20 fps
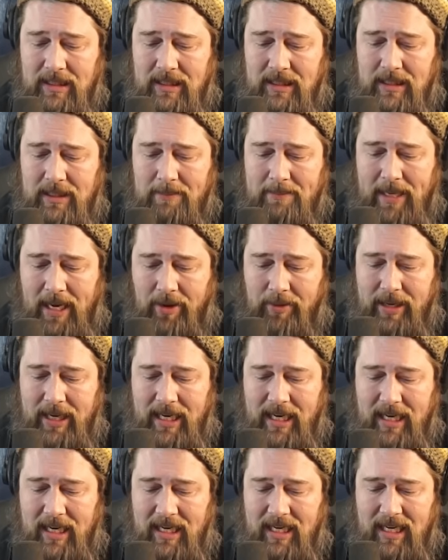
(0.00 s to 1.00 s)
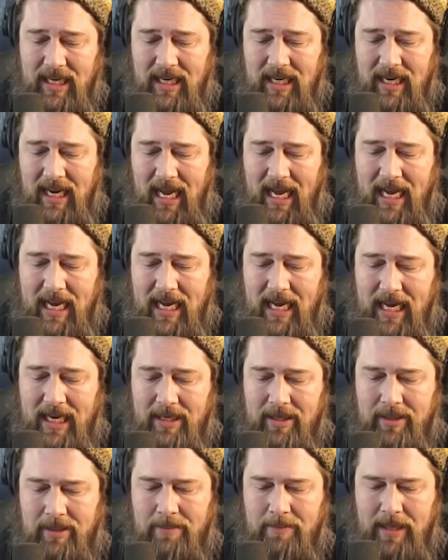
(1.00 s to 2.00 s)
Mountain
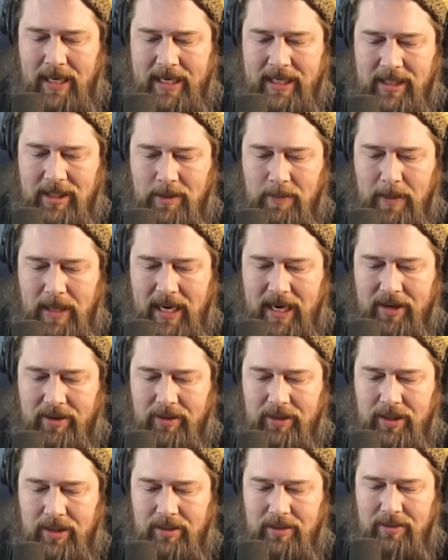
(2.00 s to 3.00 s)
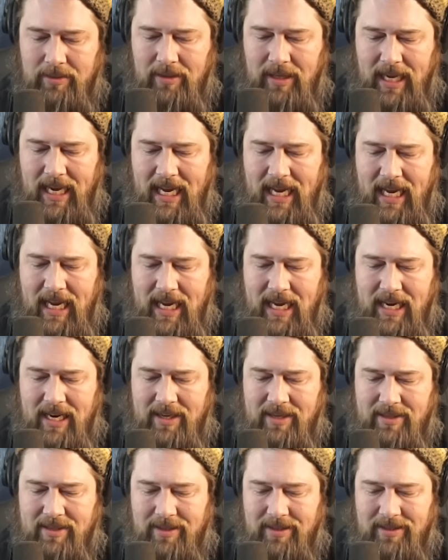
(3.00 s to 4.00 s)
and Mind Spiral
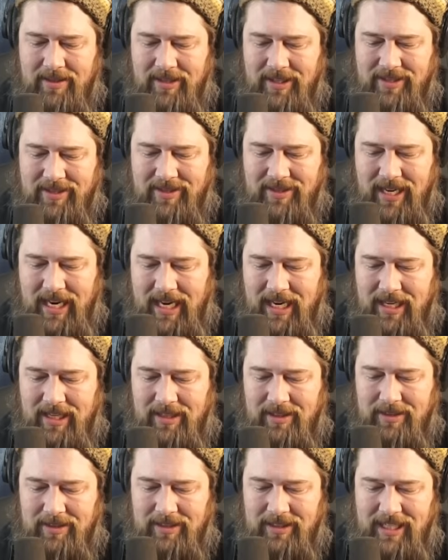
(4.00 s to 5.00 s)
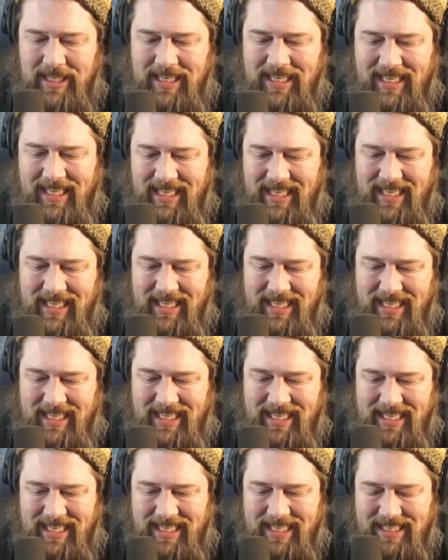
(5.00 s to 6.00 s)
and a snail.
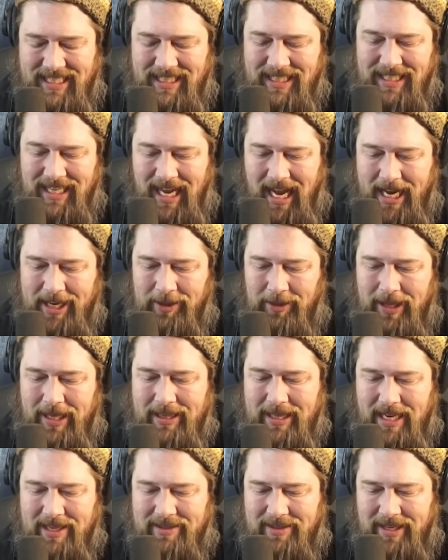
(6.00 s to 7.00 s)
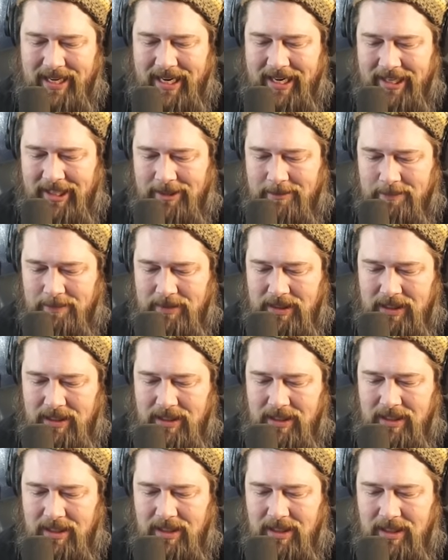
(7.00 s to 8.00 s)
I do like that snail.
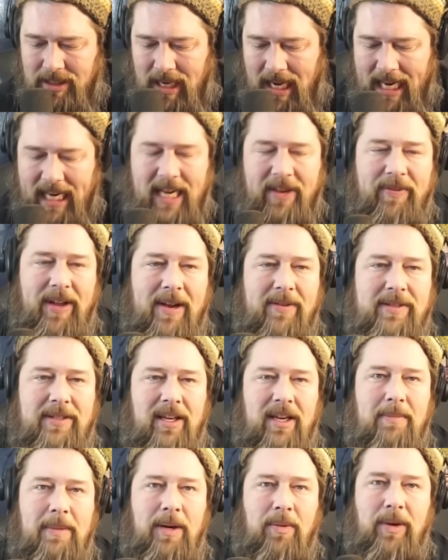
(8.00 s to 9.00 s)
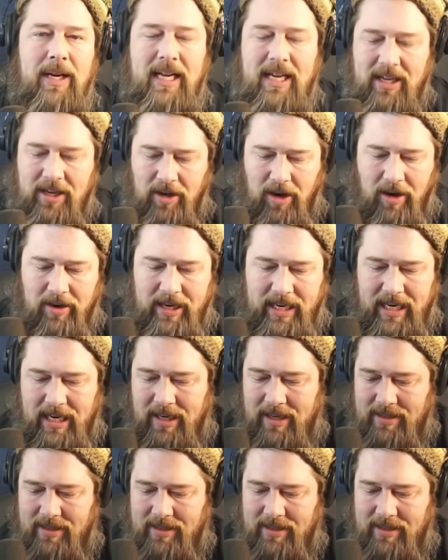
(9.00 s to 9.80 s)
I think if I was going to be reincarnated in